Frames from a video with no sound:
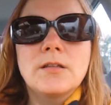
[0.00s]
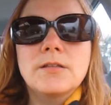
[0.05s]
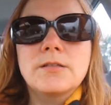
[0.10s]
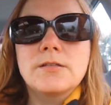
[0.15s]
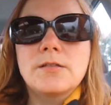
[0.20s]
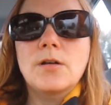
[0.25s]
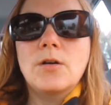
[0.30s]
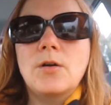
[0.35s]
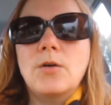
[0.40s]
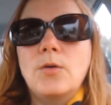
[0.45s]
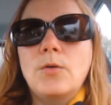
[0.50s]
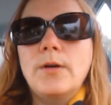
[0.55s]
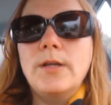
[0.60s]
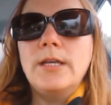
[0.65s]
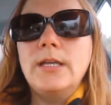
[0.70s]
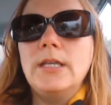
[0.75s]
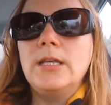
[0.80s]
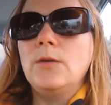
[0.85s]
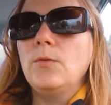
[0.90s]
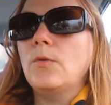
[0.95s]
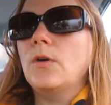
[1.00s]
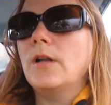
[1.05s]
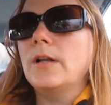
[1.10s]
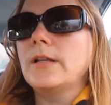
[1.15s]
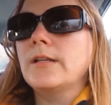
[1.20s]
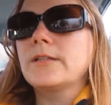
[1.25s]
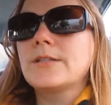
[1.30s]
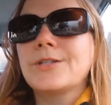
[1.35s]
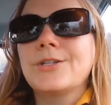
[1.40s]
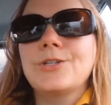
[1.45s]
So he
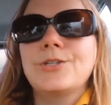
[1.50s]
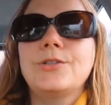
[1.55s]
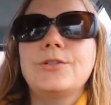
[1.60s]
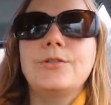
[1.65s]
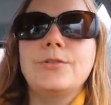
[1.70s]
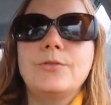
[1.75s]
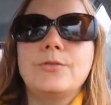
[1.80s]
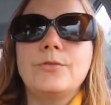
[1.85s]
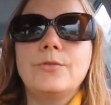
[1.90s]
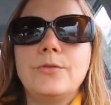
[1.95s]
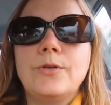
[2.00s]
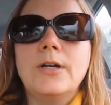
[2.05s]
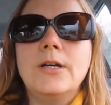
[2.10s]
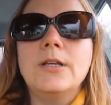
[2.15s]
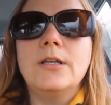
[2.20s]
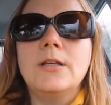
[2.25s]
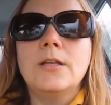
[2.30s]
wanted to do